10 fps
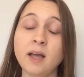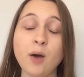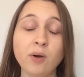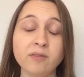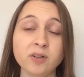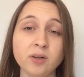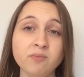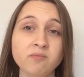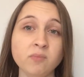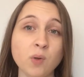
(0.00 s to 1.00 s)
However,
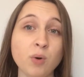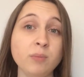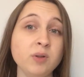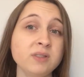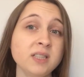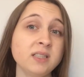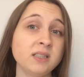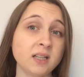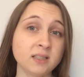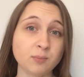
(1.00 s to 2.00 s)
when music
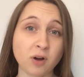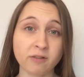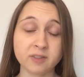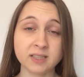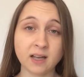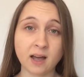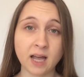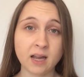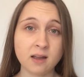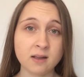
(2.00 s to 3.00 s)
does
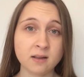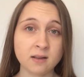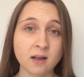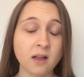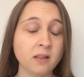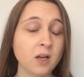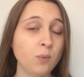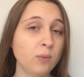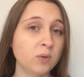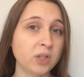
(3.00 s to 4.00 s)
prophesy, I
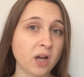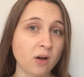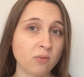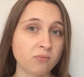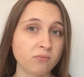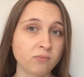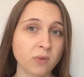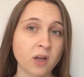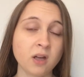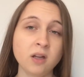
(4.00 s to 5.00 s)
think we will know.
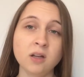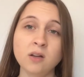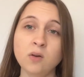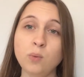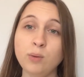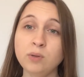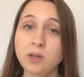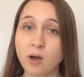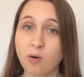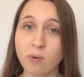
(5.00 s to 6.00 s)
We will
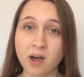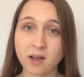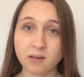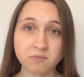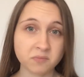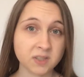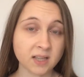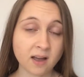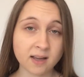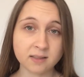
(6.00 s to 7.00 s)
know by
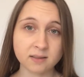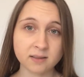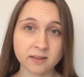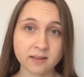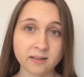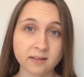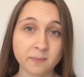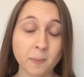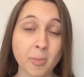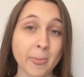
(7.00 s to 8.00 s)
signs.
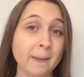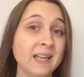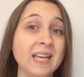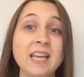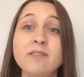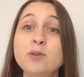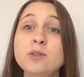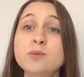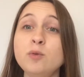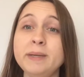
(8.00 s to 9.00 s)

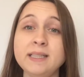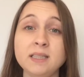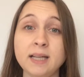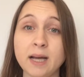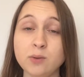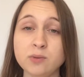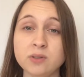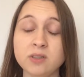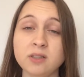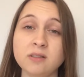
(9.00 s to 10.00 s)
Evils will be
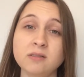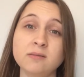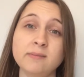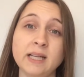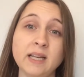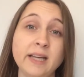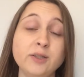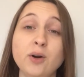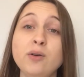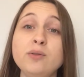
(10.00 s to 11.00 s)
denounced.
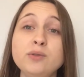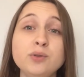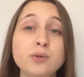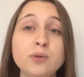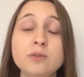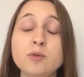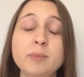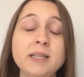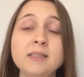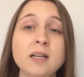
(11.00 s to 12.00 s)
Eternal truths will
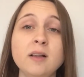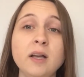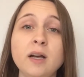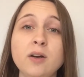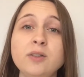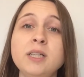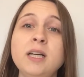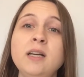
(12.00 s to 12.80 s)
be declared.